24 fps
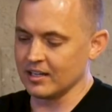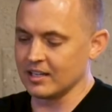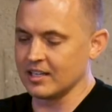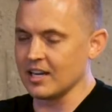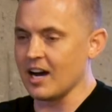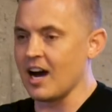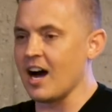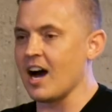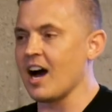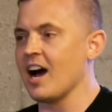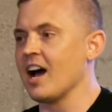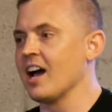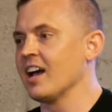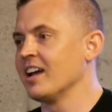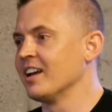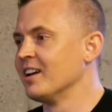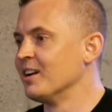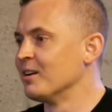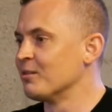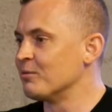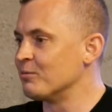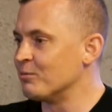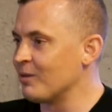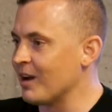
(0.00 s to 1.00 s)
Guy,
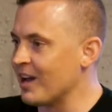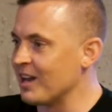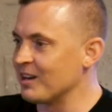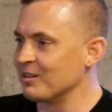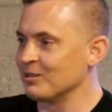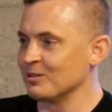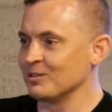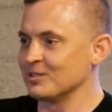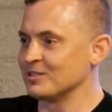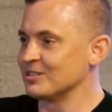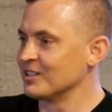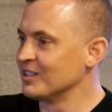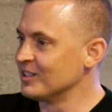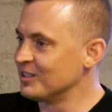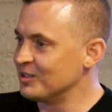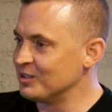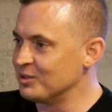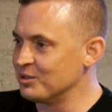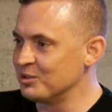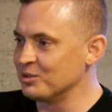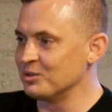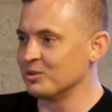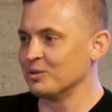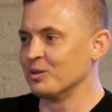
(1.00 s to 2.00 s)
Reynolds,
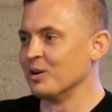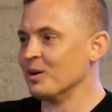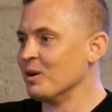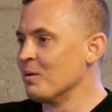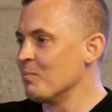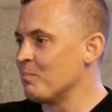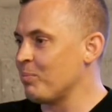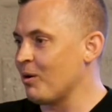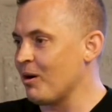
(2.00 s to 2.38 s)
you,